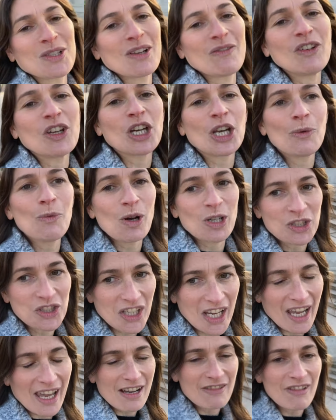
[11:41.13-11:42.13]
If you're gonna watch
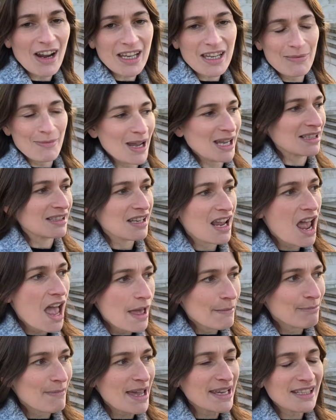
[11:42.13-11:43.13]
it, I recommend
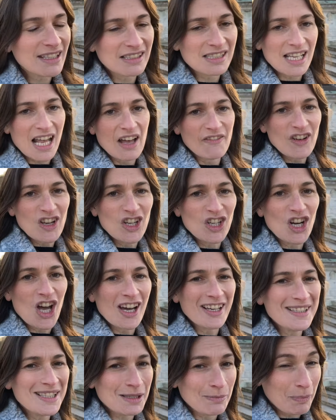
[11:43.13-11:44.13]
make yourself a
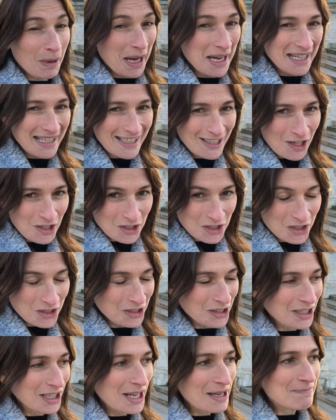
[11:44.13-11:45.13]
nice Bailey's hot
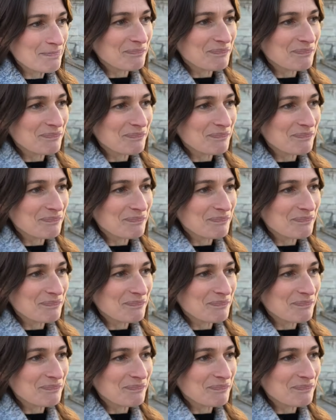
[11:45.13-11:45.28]
chocolate.